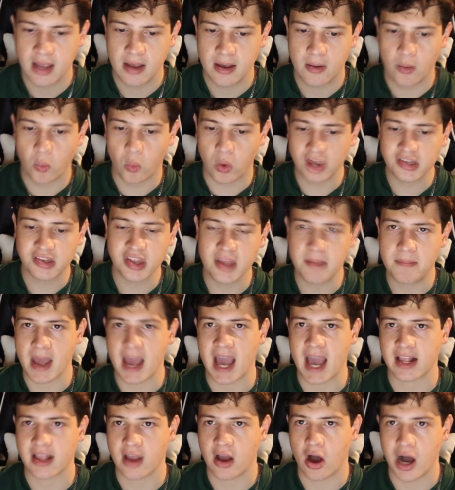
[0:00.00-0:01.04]
Once they
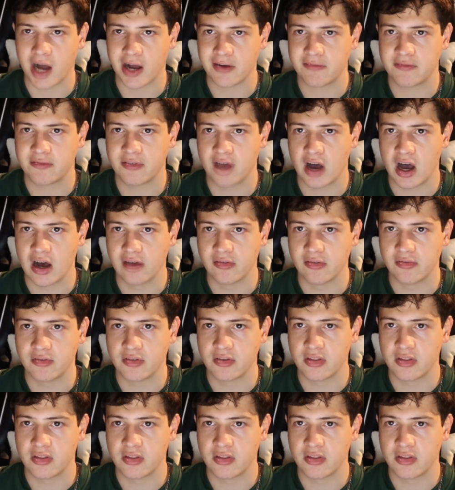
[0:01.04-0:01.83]
backed off of